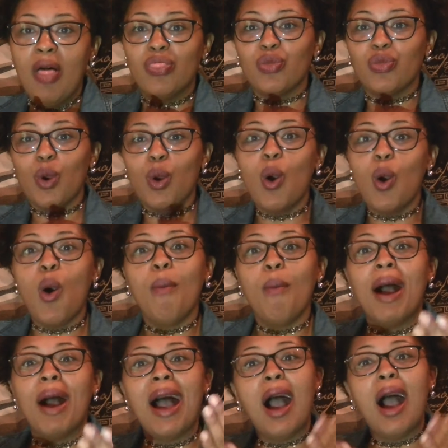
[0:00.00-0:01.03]
throw on
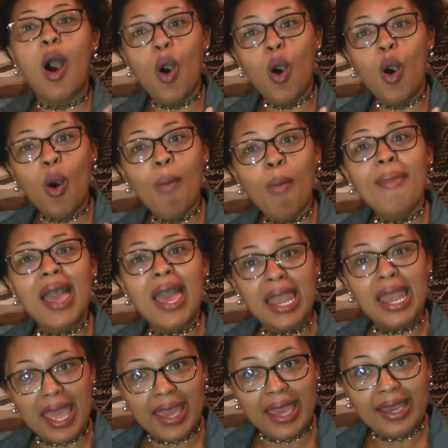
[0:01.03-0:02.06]
my own
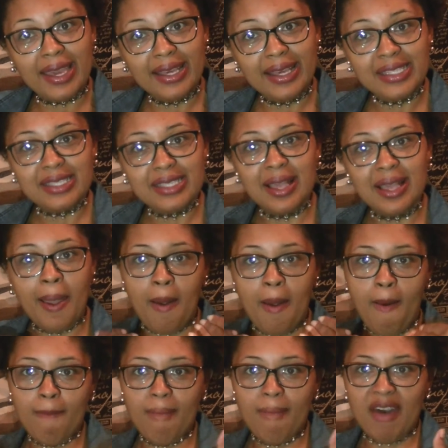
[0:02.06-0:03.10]
mayonnaise,
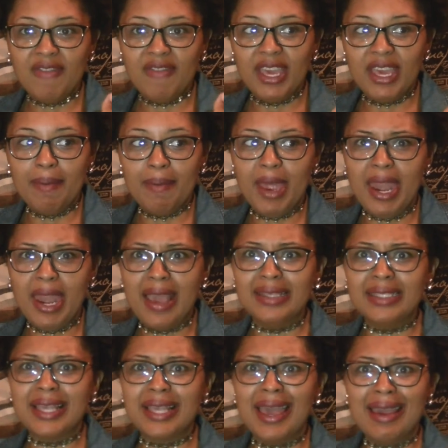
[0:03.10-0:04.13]
my vegan
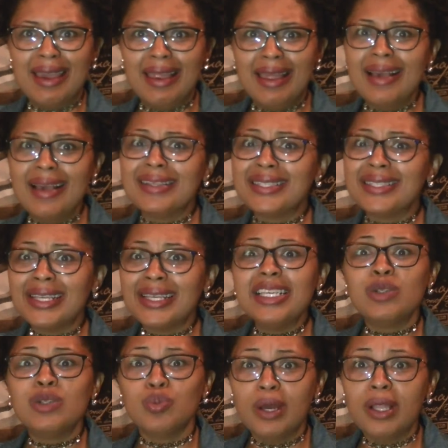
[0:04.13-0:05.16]
mayonnaise, and
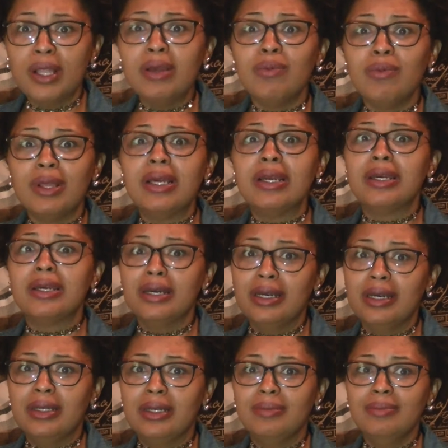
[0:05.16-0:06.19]
it's really, really
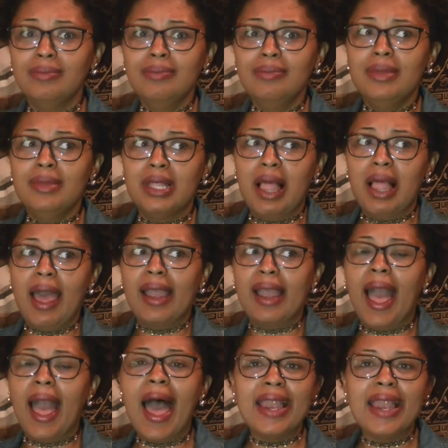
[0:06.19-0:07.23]
good. Like,
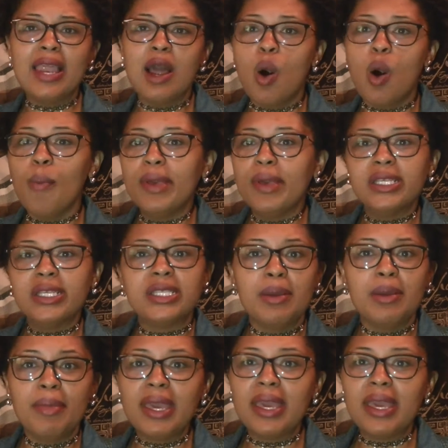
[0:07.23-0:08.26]
I don't miss the
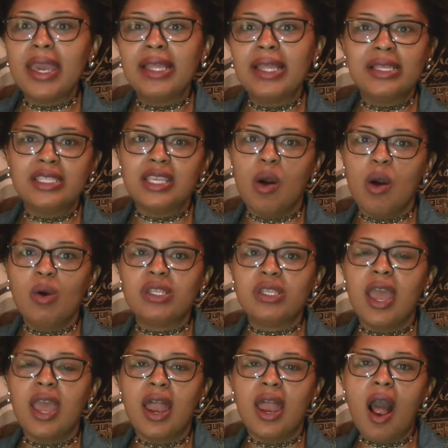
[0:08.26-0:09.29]
meat in the sandwich
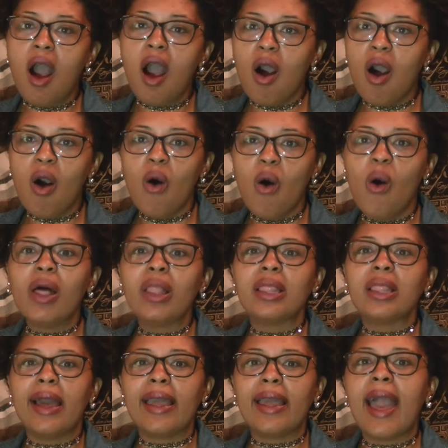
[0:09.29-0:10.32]
at all.
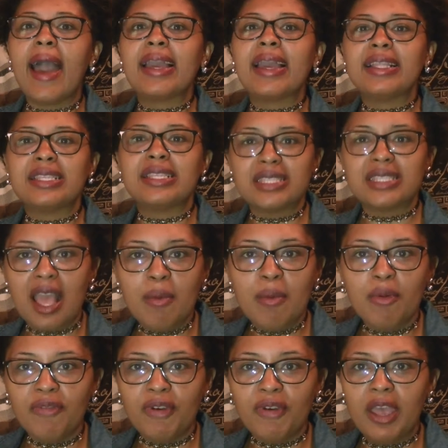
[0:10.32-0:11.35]
Like, I get the same
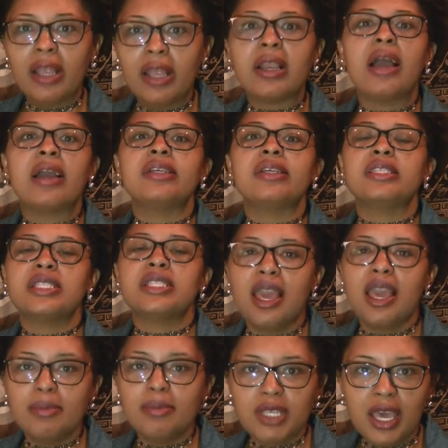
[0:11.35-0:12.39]
effect, I get the
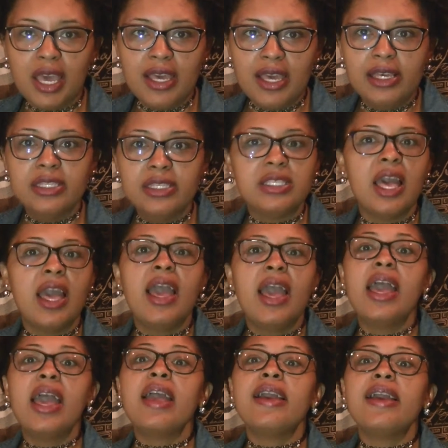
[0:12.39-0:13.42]
same taste.
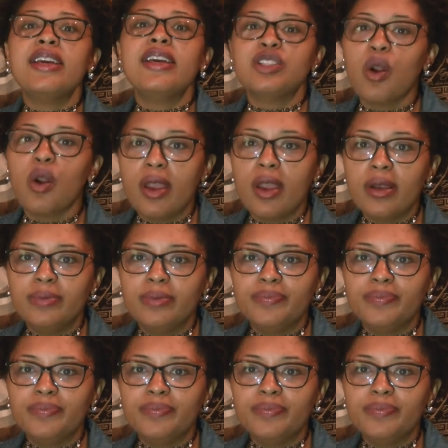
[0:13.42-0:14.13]
It's great.